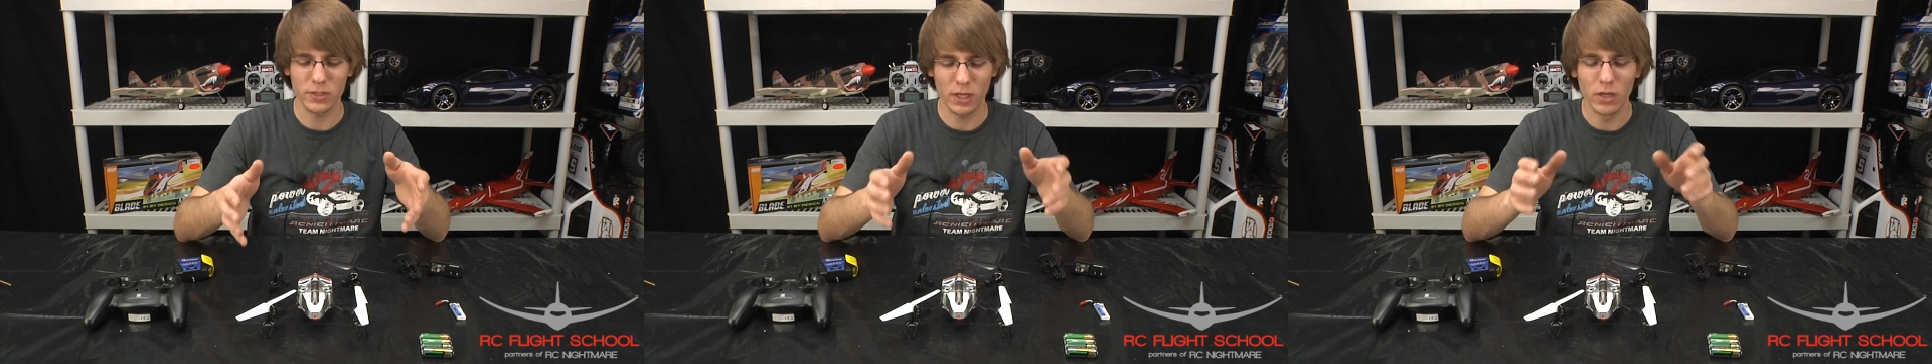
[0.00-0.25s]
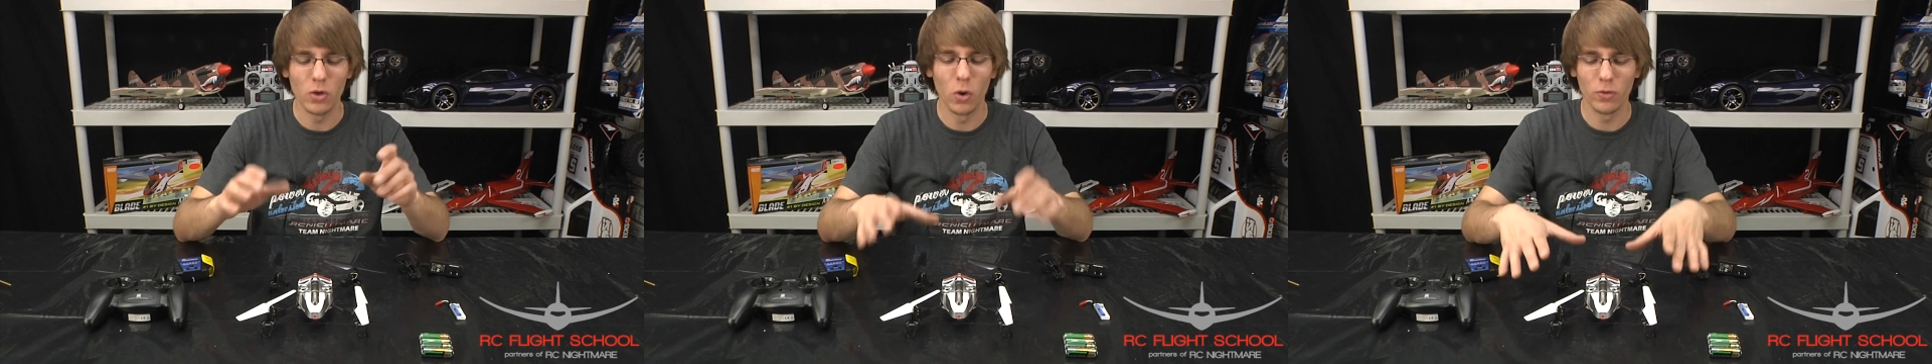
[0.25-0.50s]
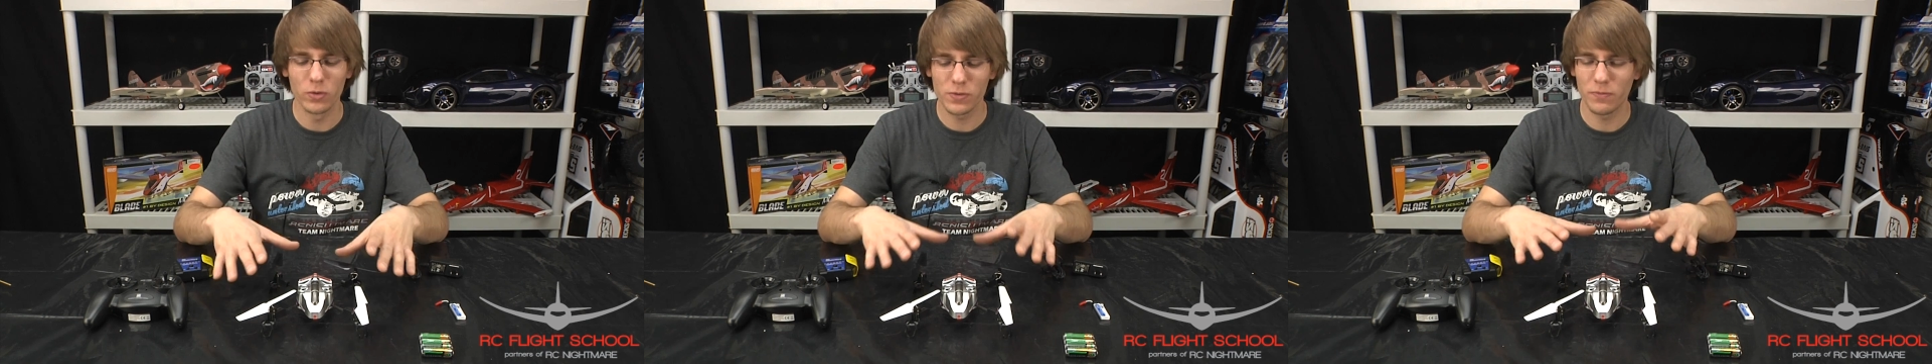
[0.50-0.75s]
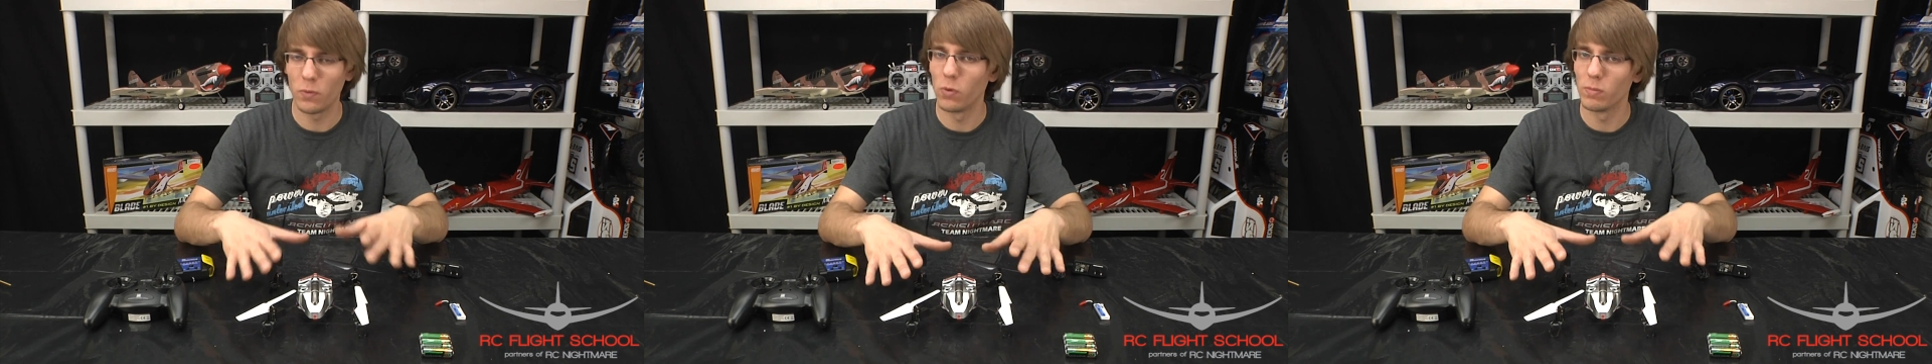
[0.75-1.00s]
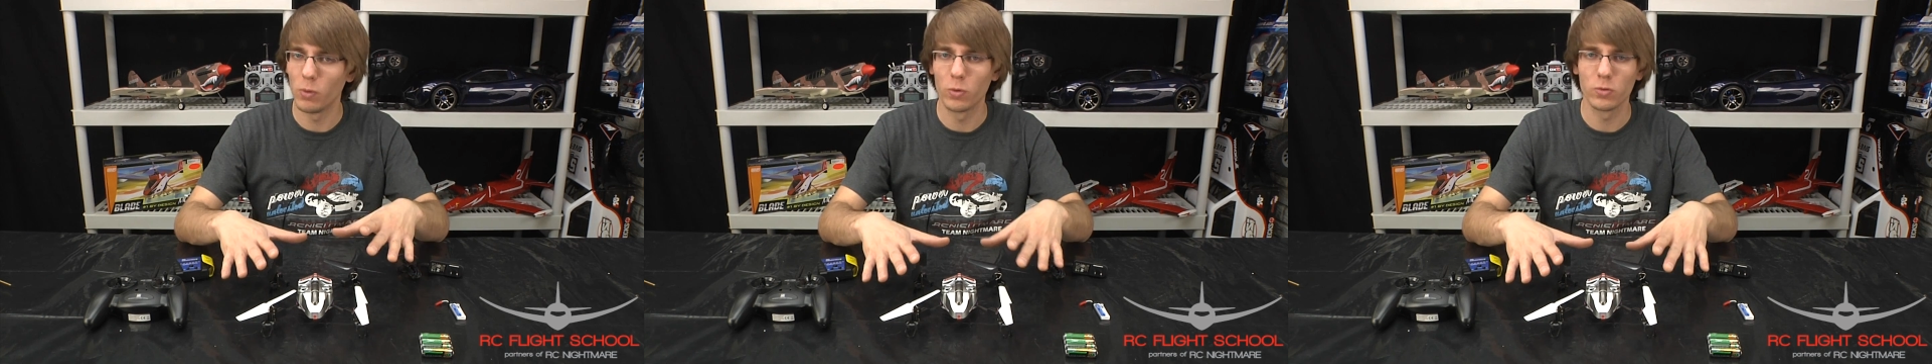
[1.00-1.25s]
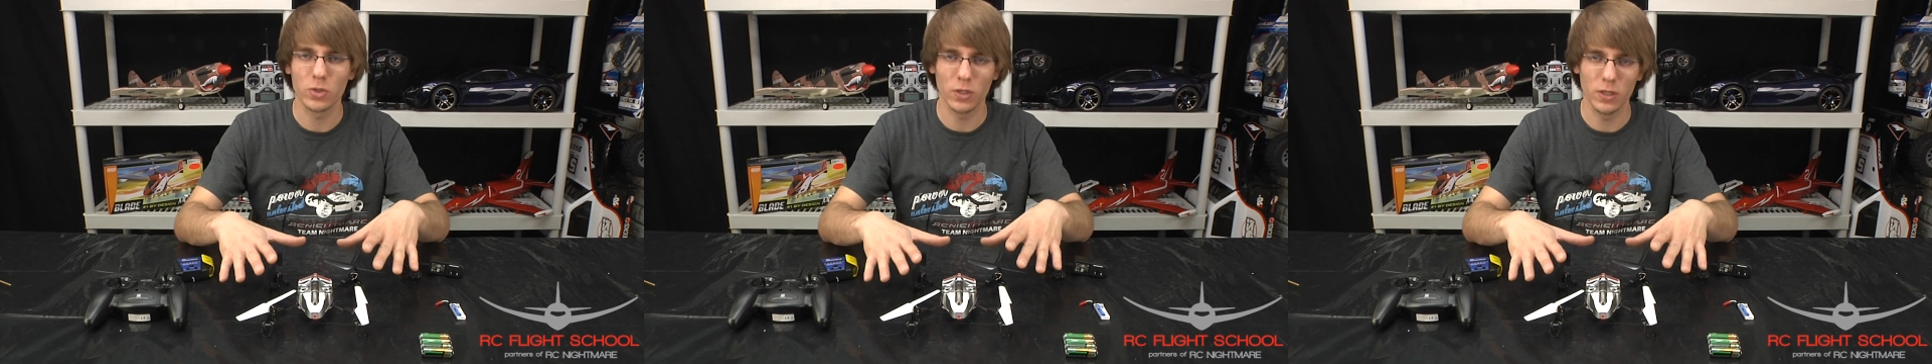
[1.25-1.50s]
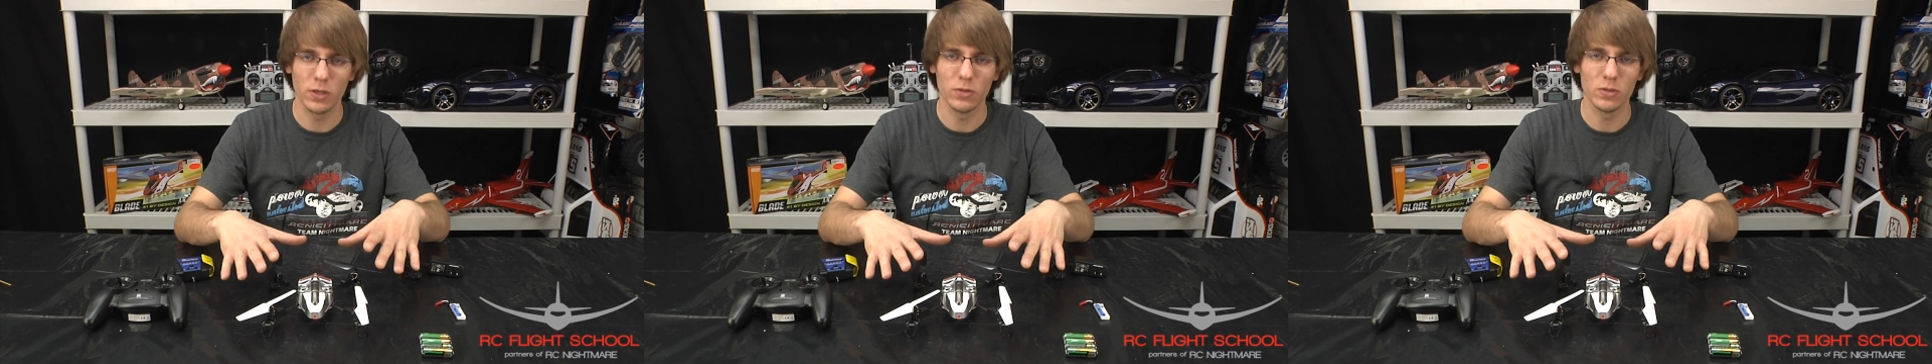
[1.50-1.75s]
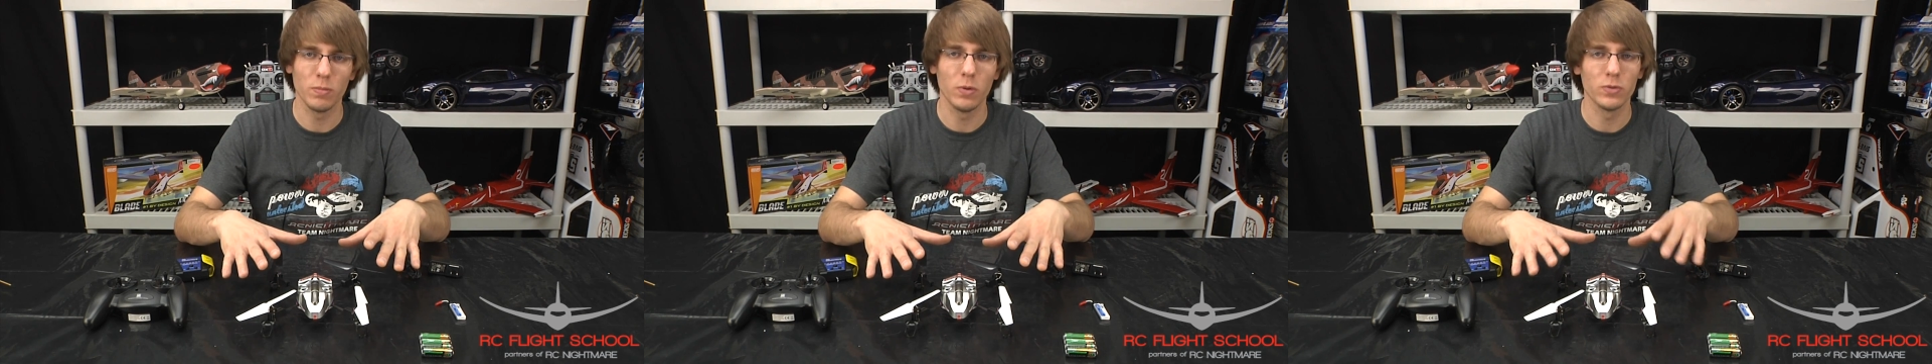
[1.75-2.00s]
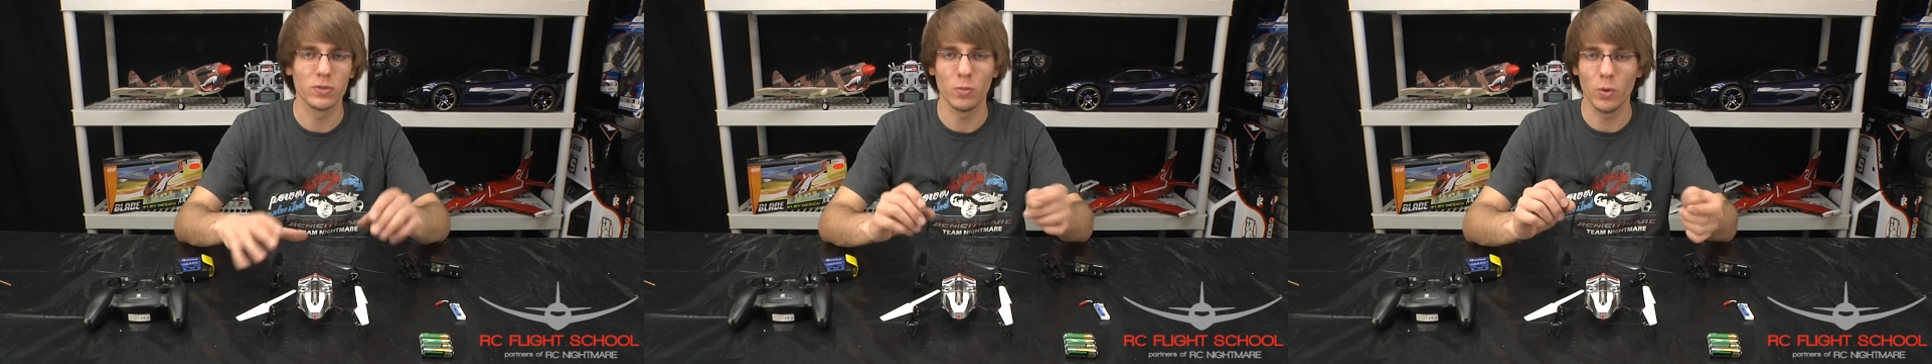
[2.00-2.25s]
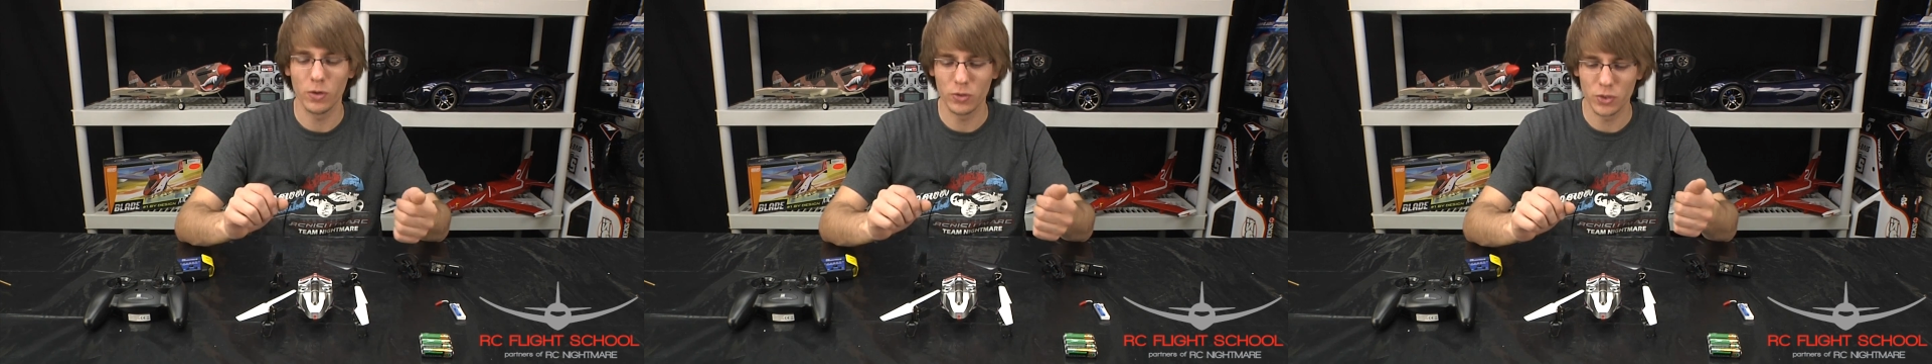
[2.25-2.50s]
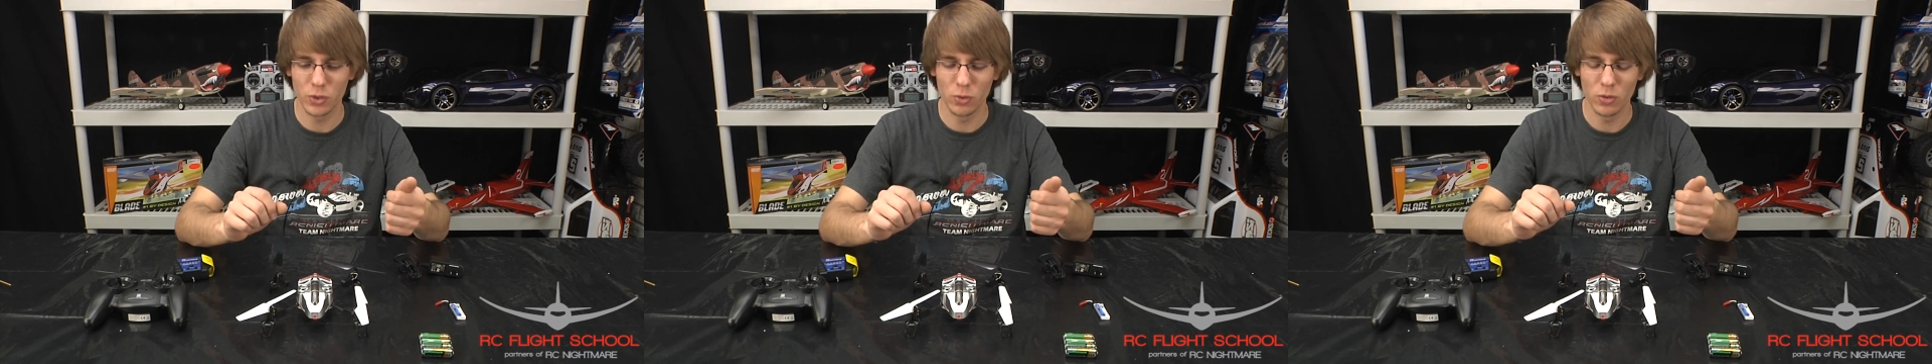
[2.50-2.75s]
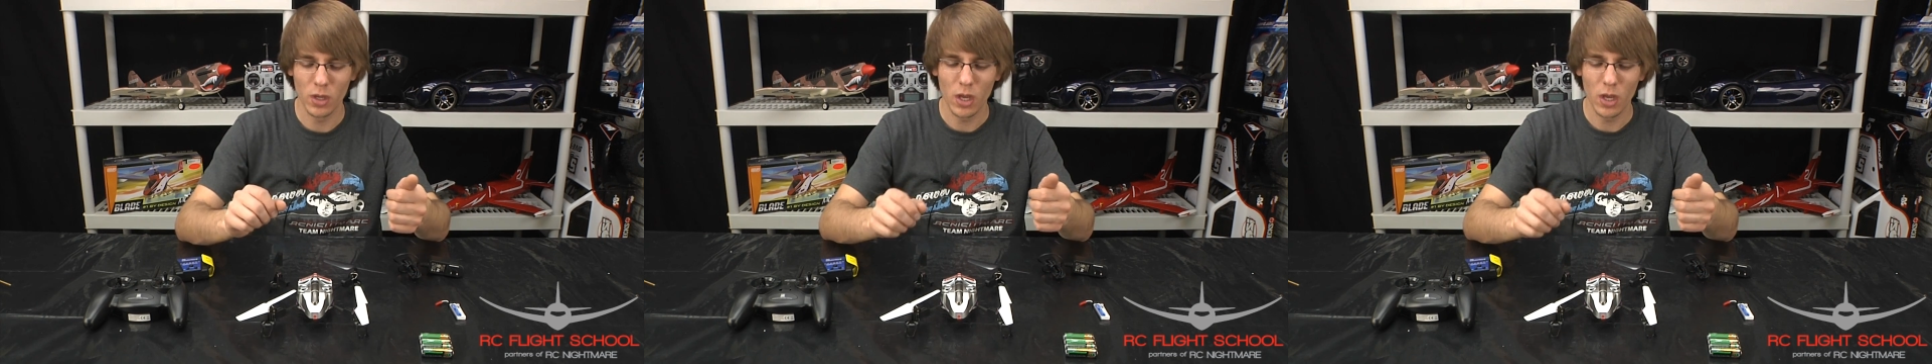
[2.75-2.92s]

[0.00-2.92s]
and I know there's 4 motors on here as opposed to 1 or 2,